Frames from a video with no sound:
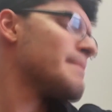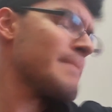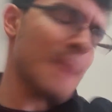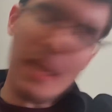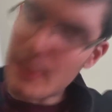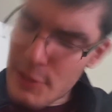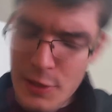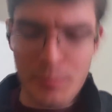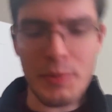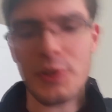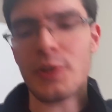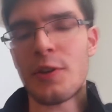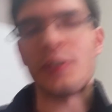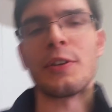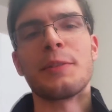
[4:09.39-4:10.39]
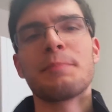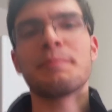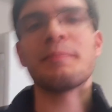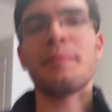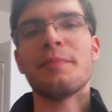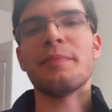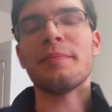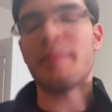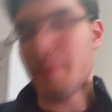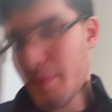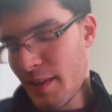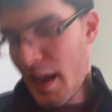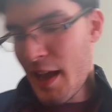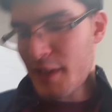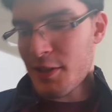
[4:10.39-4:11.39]
It's absurd.
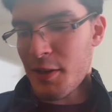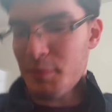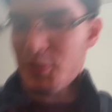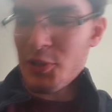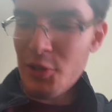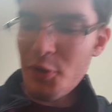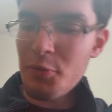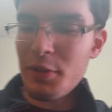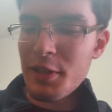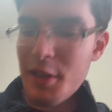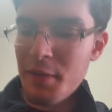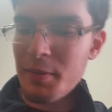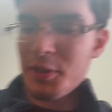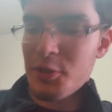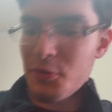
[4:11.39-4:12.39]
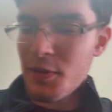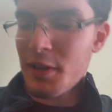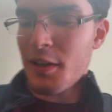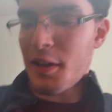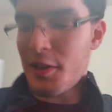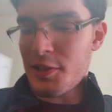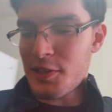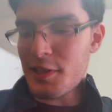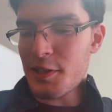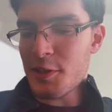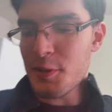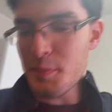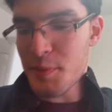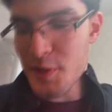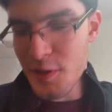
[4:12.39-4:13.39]
And I'm slowly coming to realize that it's
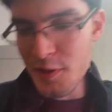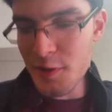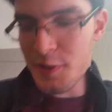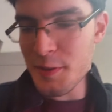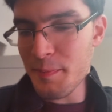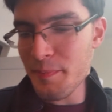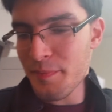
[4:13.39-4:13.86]
absurd.